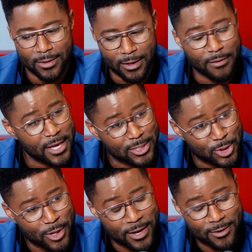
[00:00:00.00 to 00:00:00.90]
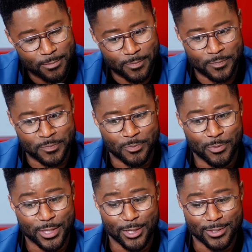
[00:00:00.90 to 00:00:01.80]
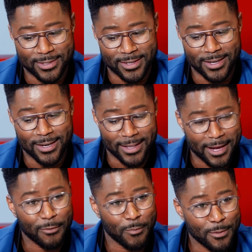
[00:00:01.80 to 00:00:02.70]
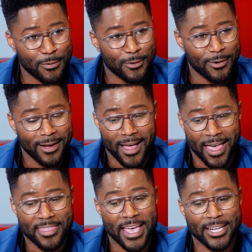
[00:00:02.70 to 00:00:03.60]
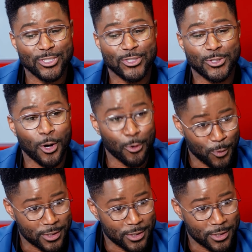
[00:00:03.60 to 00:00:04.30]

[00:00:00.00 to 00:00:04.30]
love that you're there, but there's a lot of people that don't